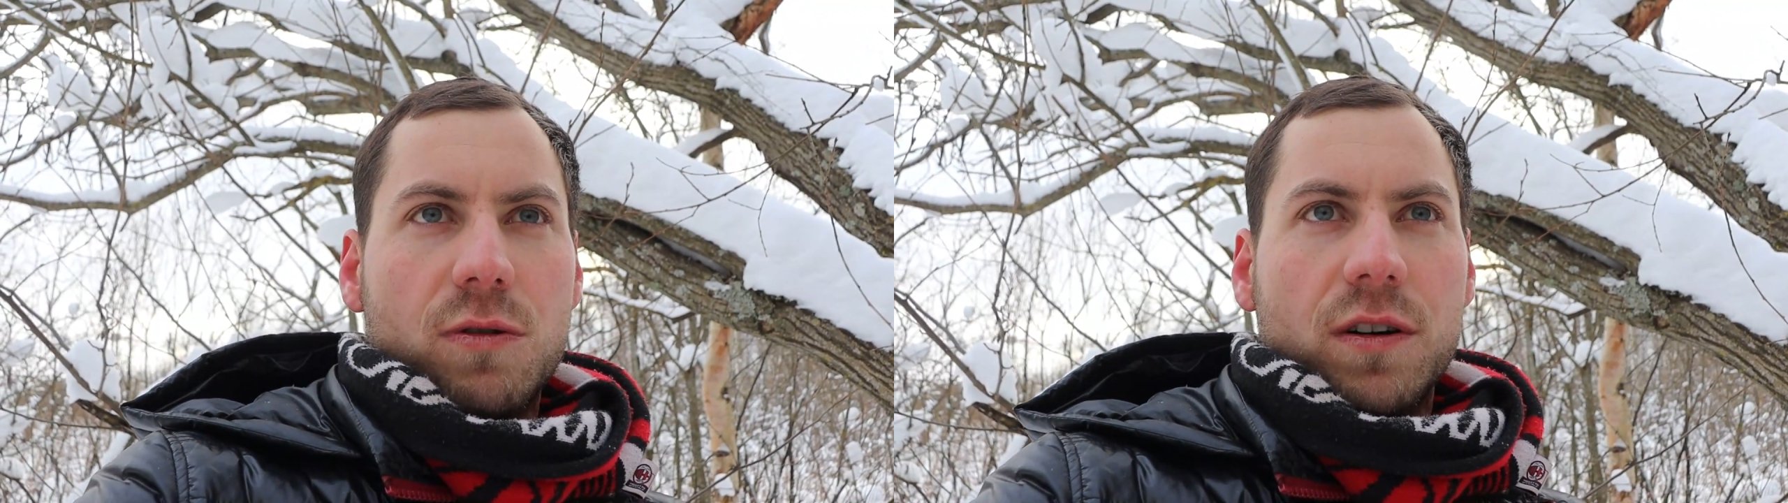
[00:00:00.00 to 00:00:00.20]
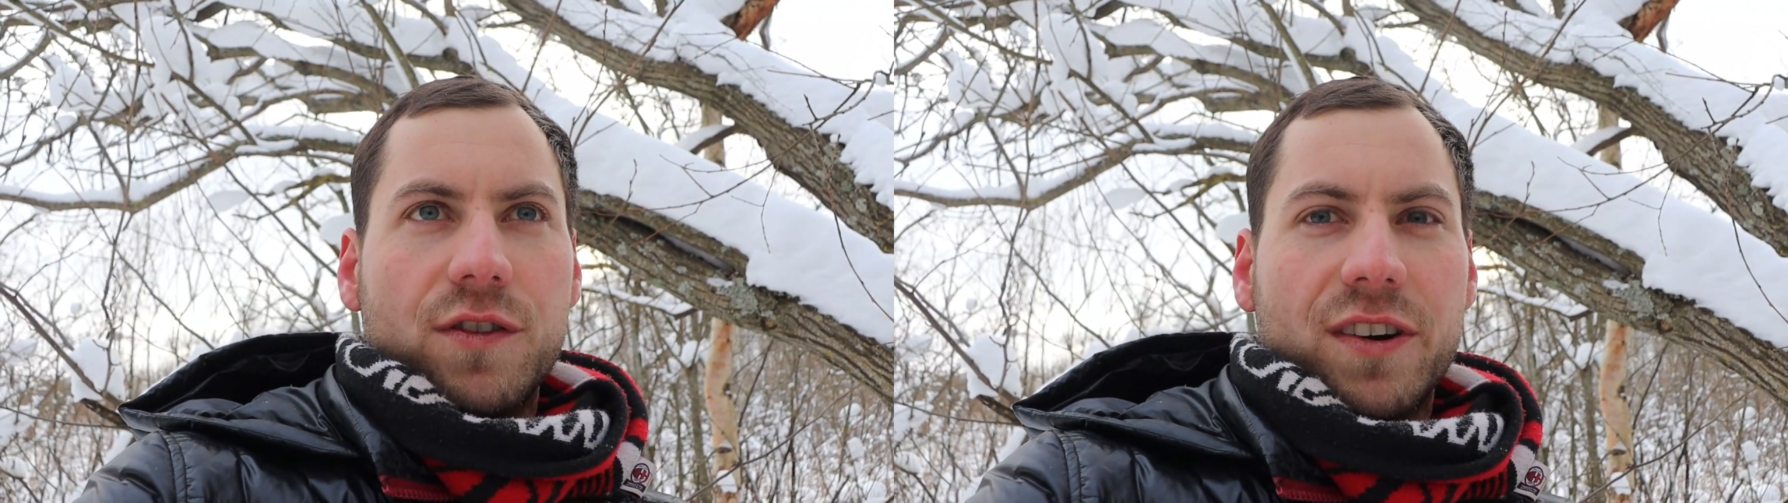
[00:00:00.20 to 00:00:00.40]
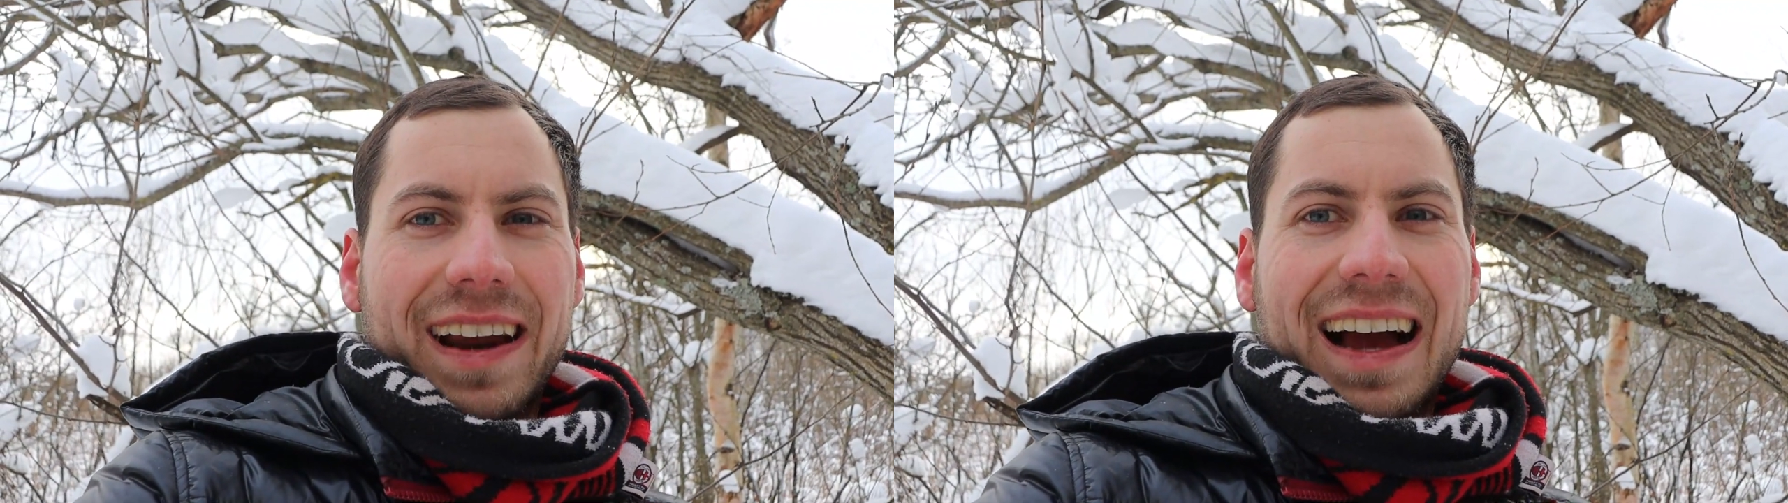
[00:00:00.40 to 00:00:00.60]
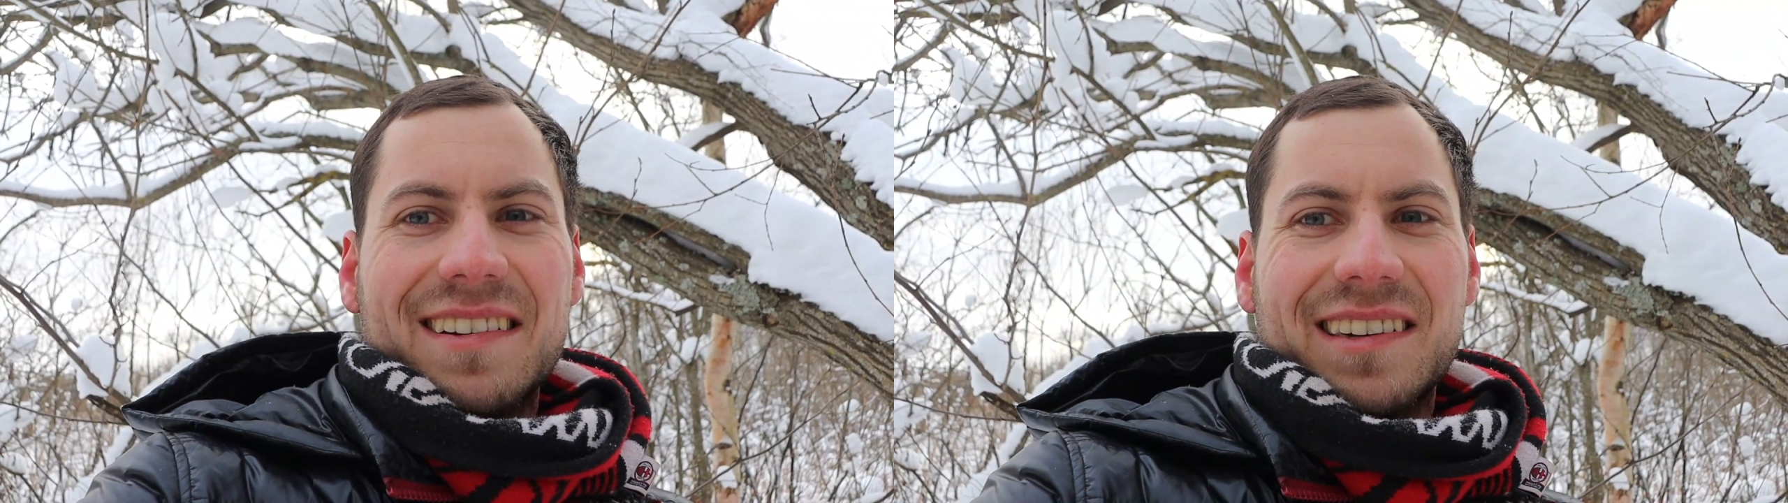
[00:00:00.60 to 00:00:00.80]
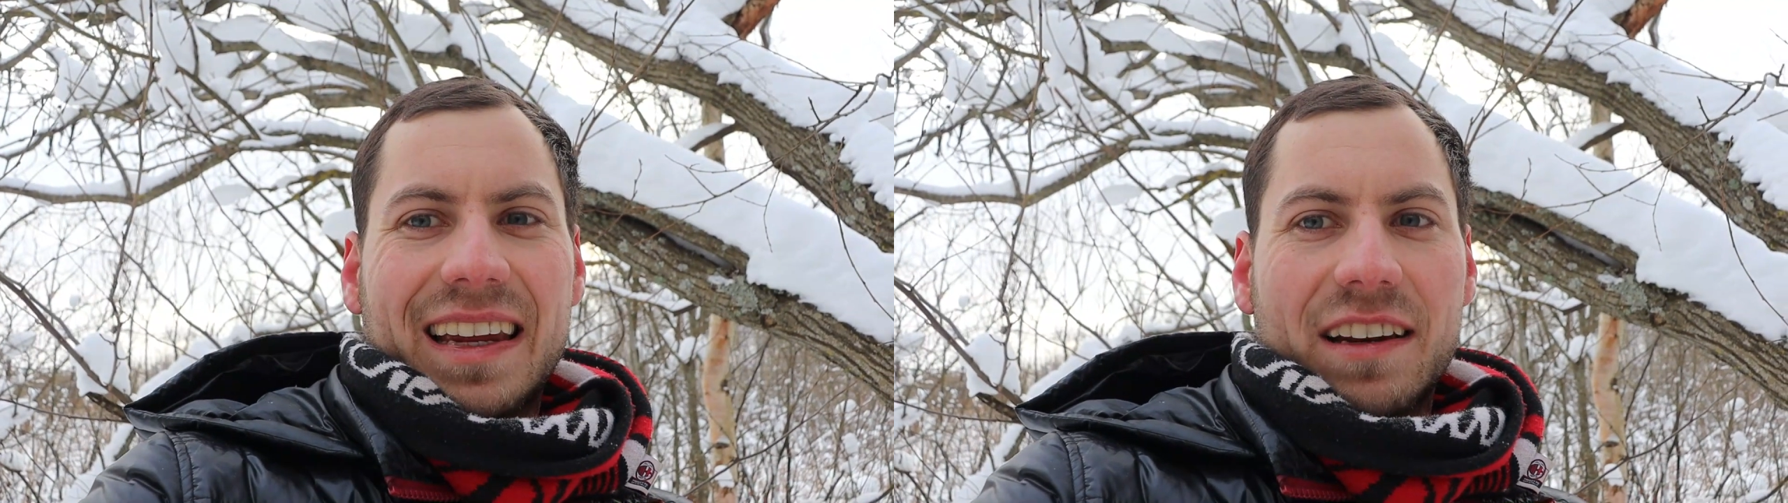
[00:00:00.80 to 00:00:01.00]
whereas for
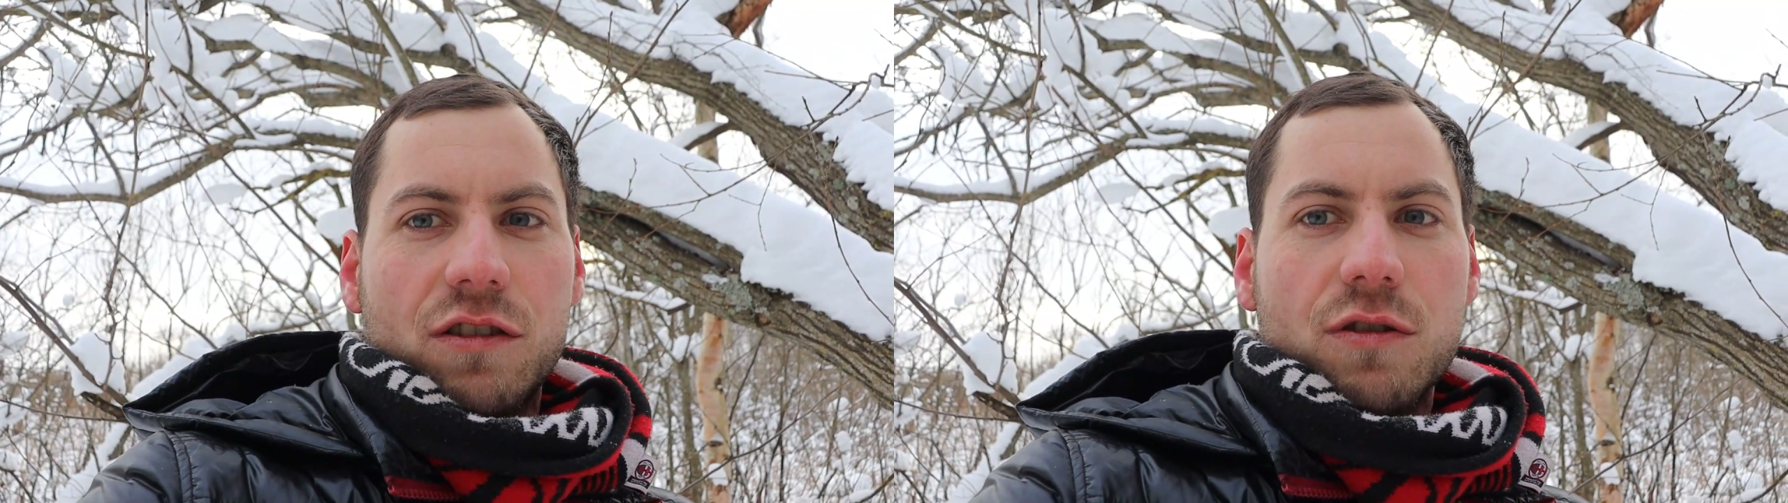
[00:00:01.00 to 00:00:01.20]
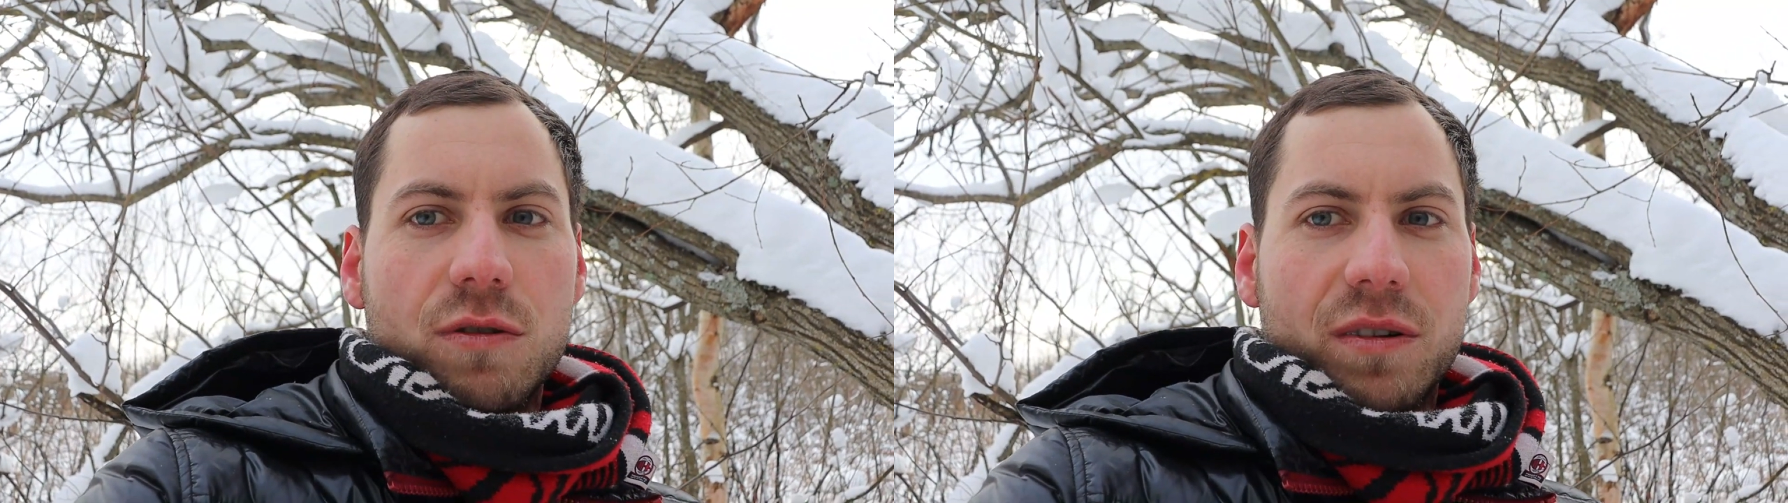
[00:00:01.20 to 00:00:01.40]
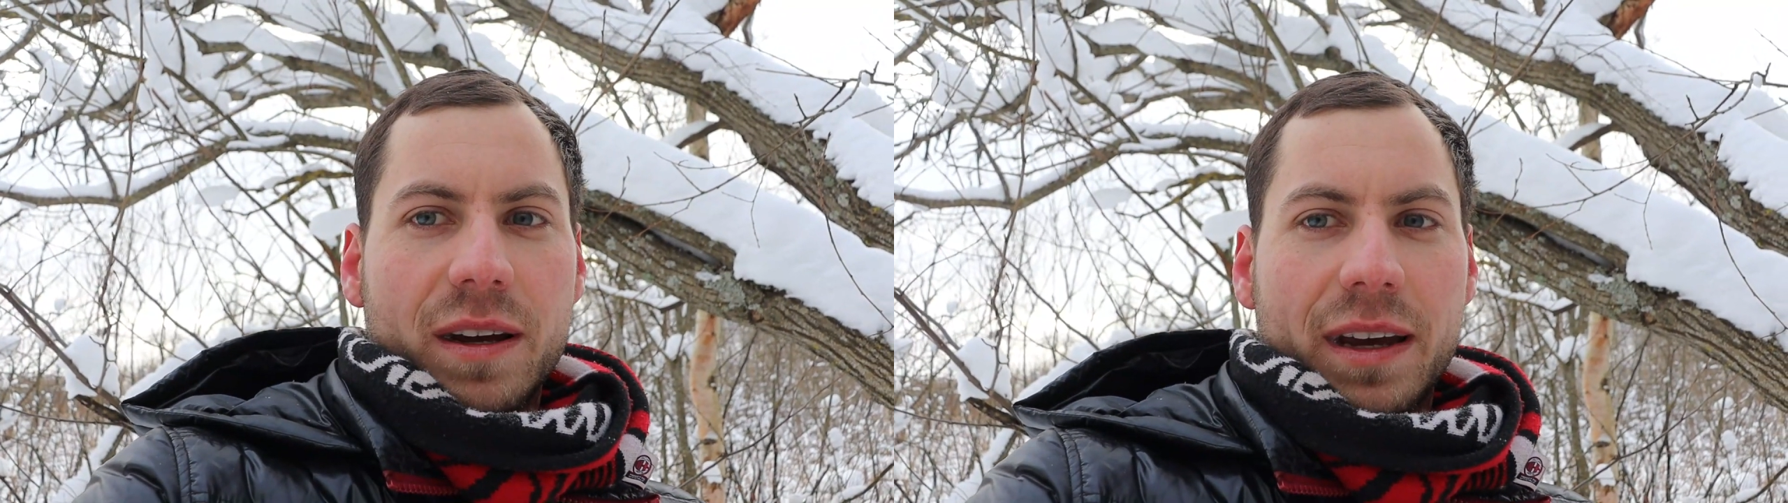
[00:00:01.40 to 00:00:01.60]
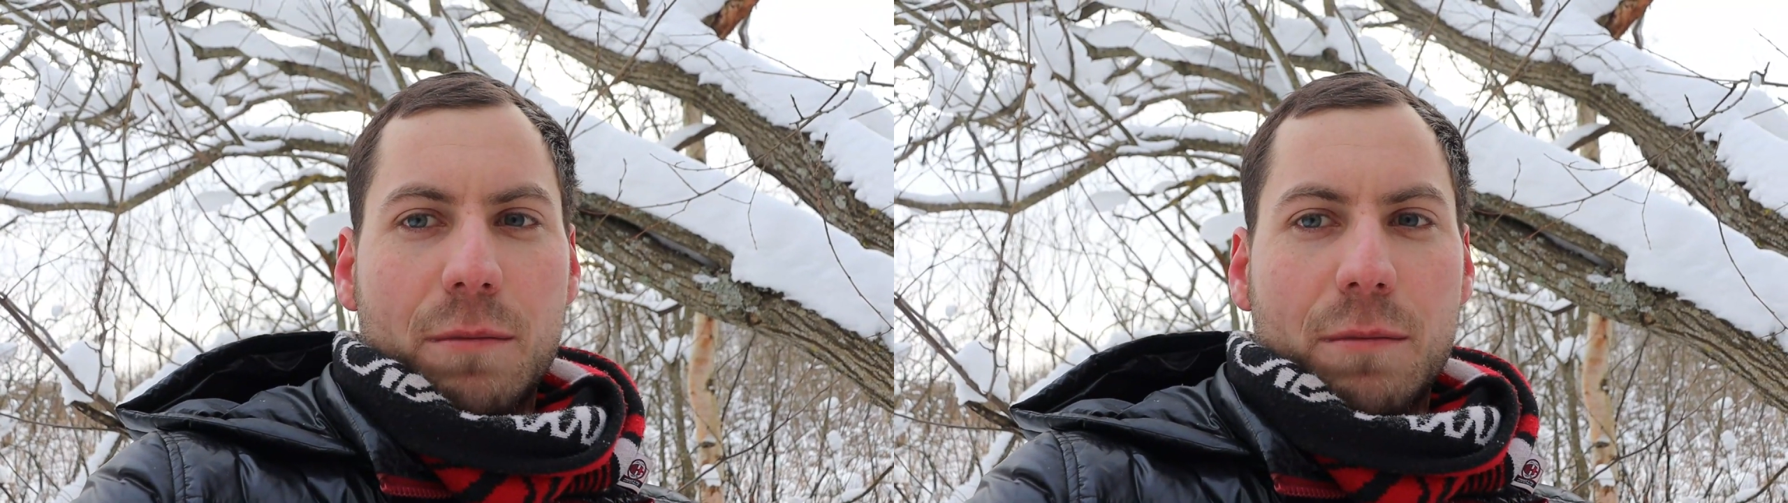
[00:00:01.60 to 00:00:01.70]
guys they do.